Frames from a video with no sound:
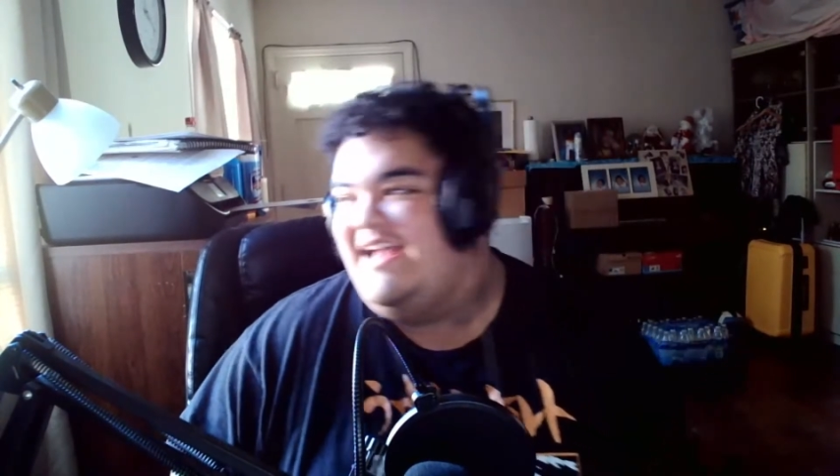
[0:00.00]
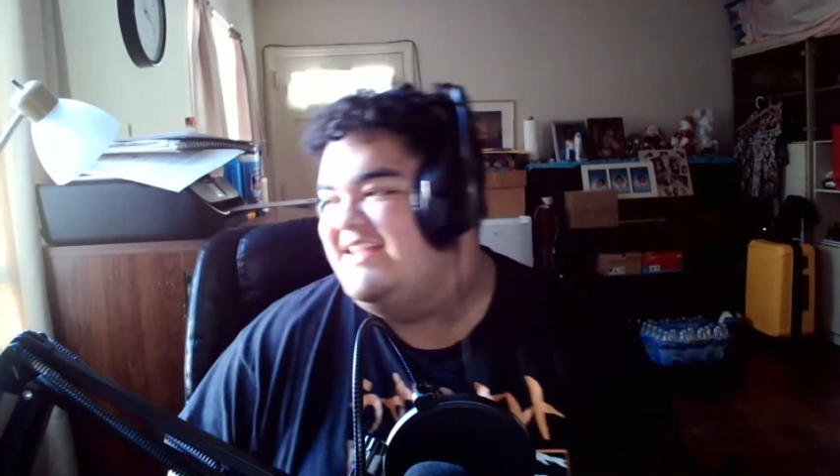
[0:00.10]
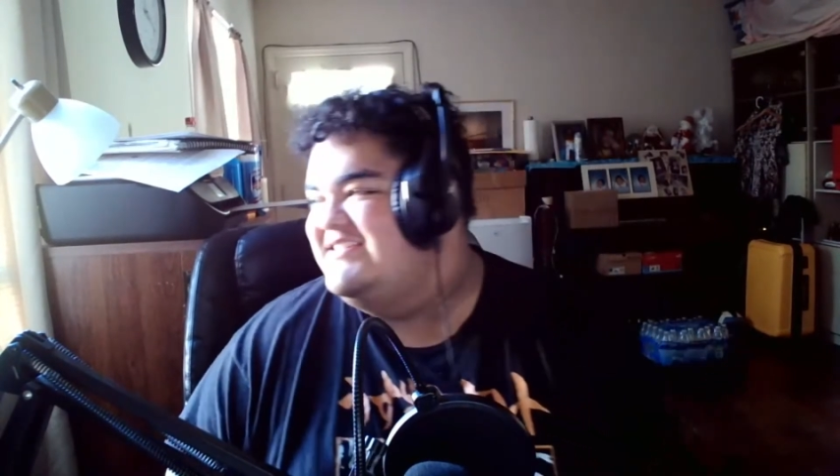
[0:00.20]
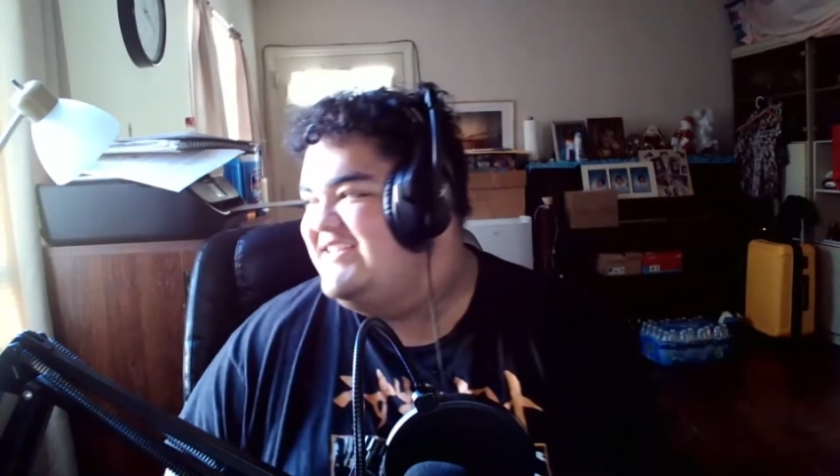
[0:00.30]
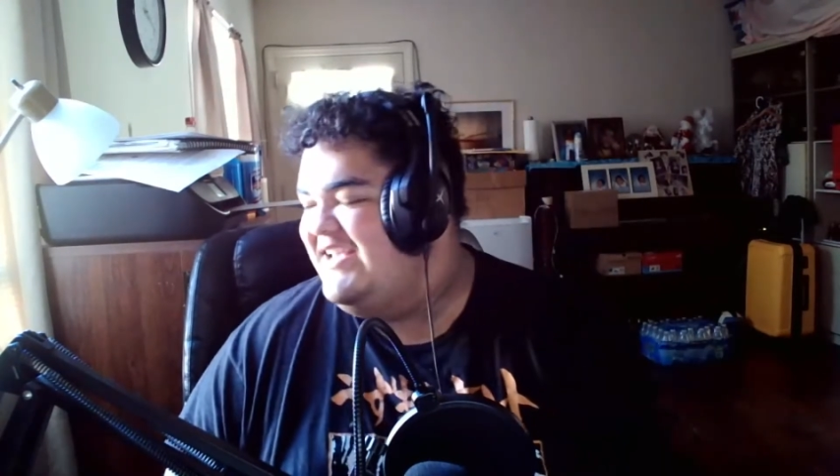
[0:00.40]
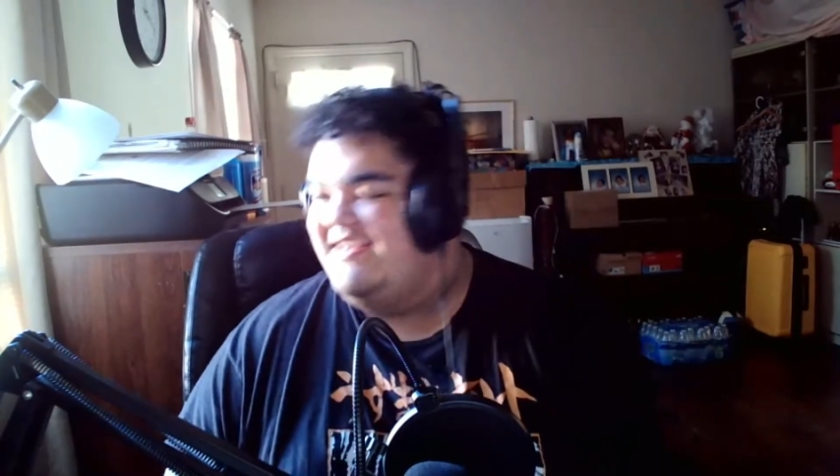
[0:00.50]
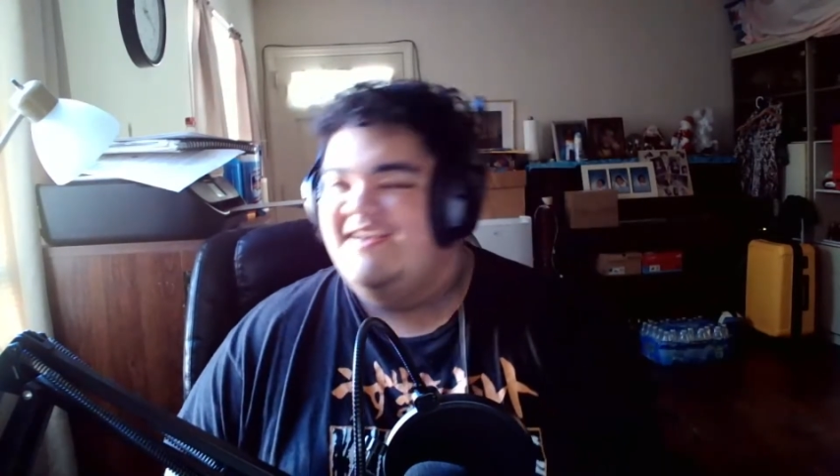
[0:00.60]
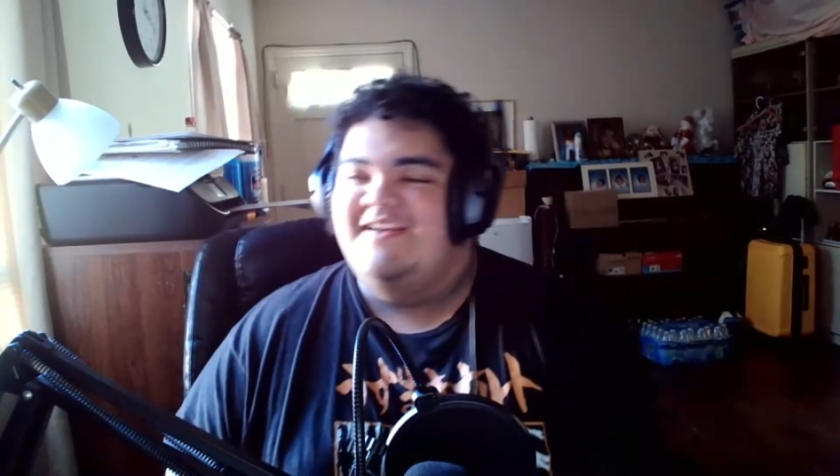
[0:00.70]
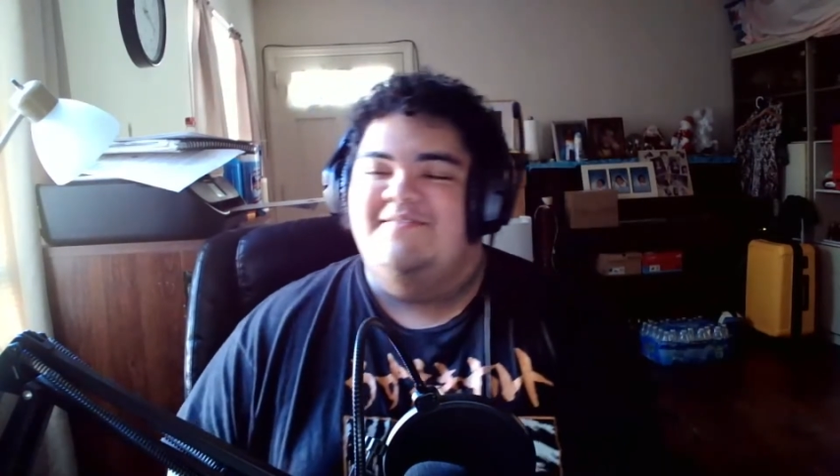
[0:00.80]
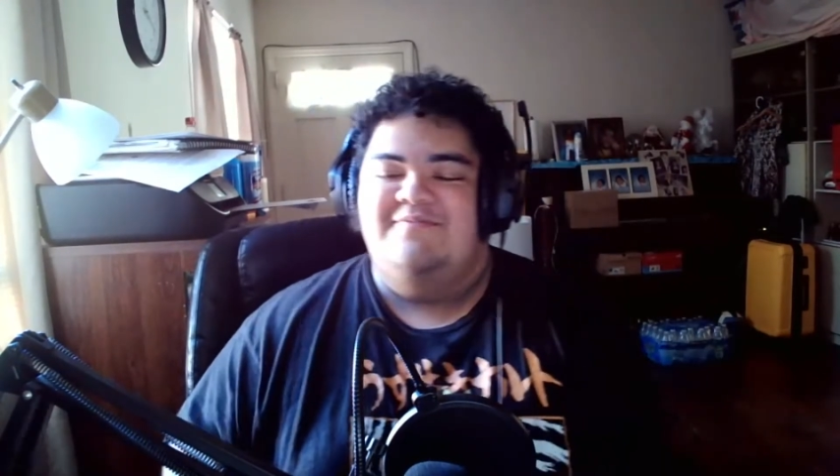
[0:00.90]

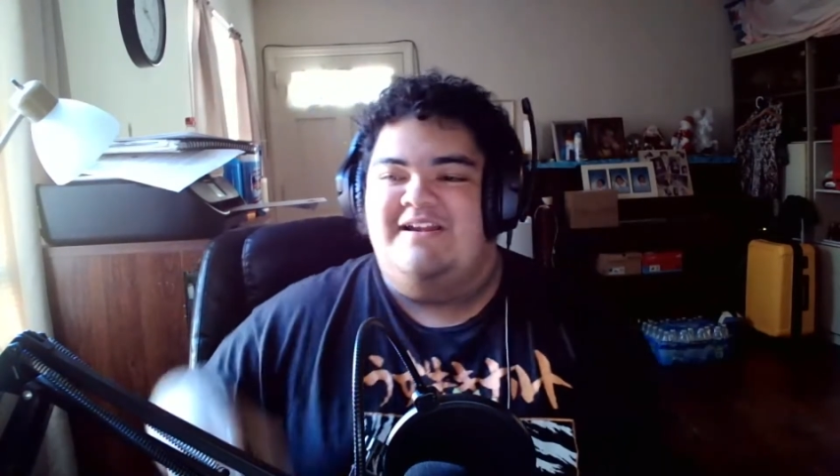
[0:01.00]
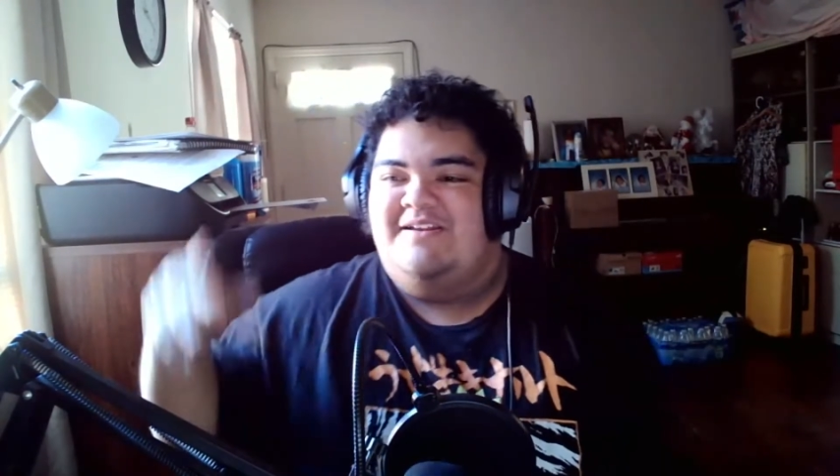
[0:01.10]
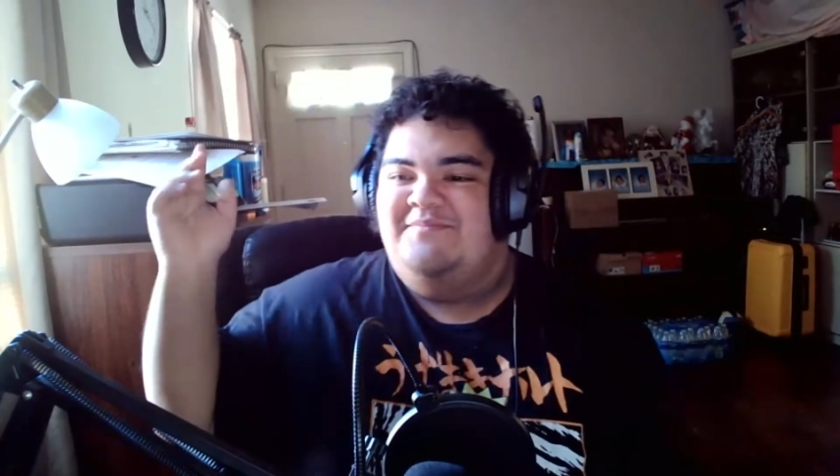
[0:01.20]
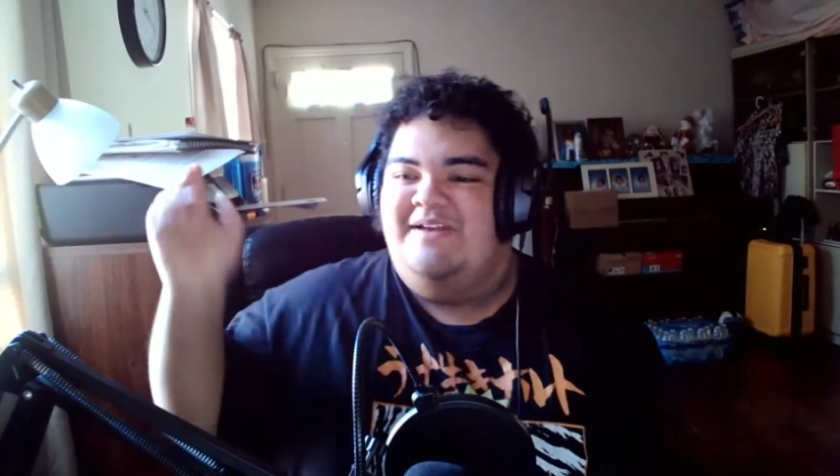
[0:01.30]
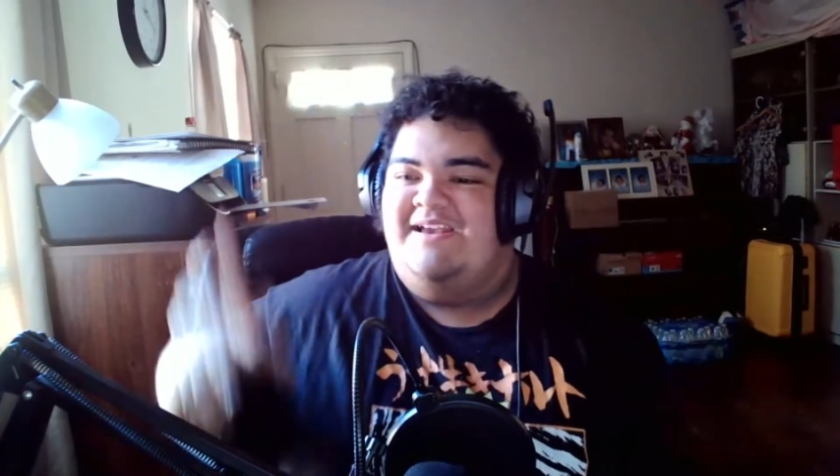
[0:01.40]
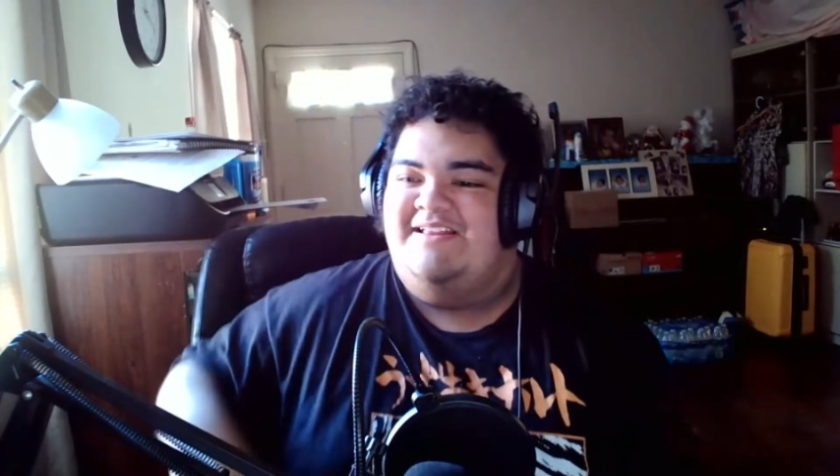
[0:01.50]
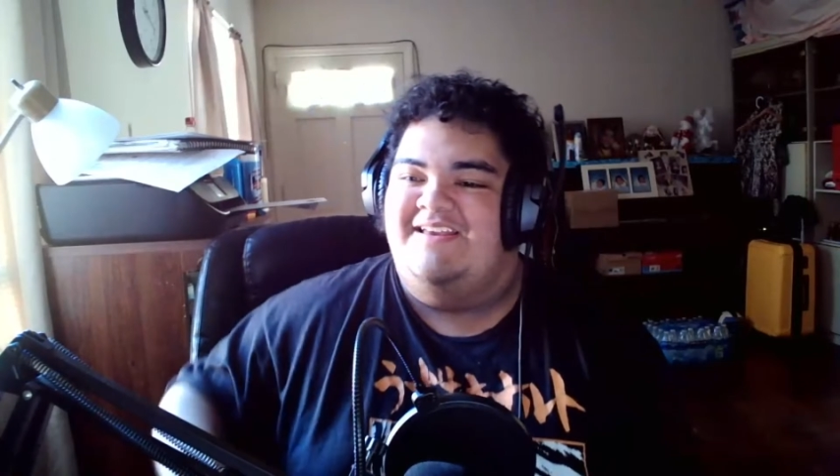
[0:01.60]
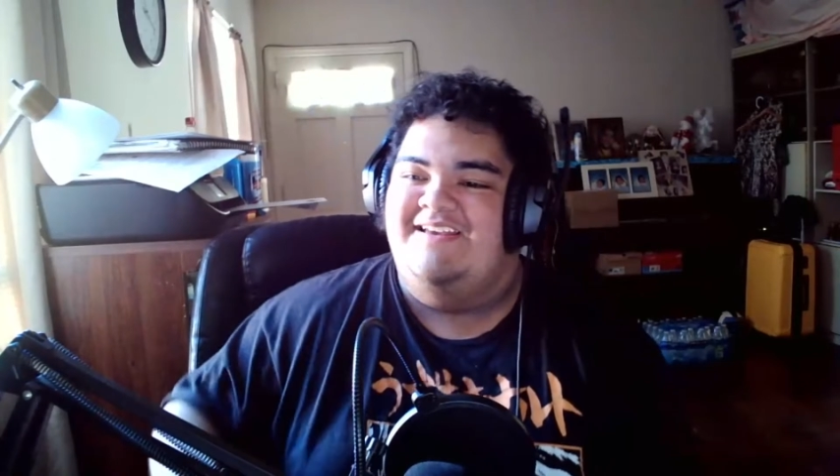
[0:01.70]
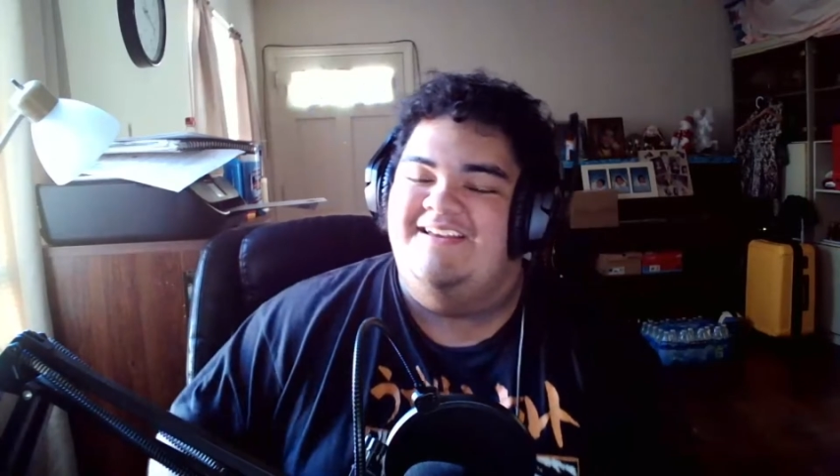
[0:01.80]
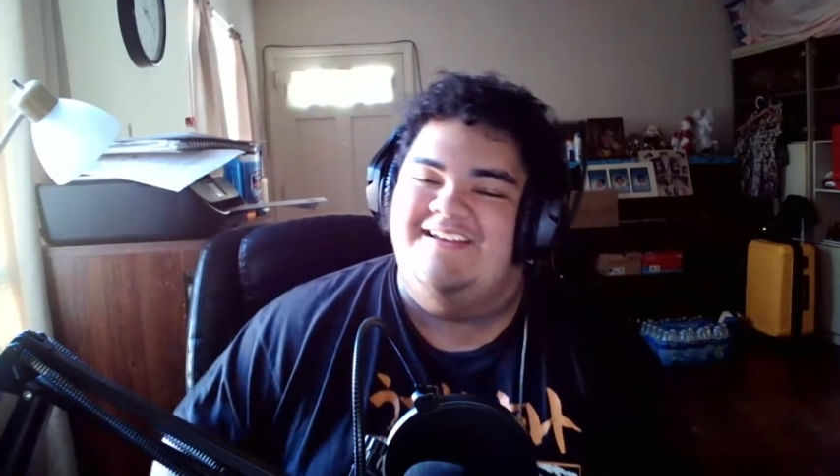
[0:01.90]
Goddamn, like,
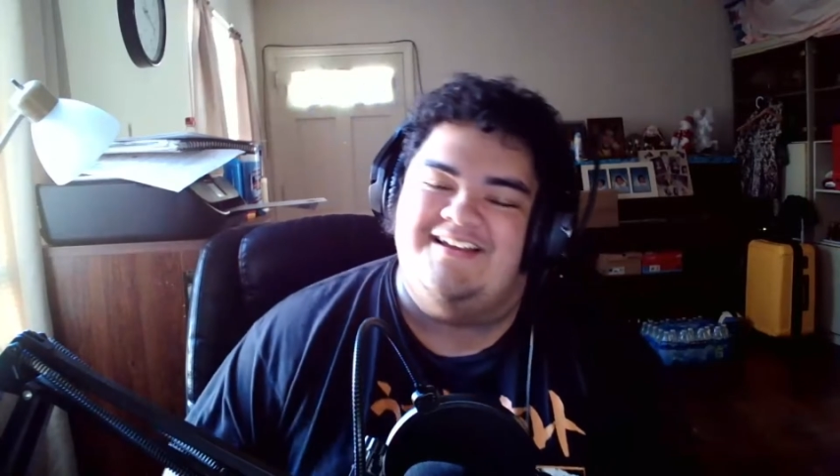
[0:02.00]
man.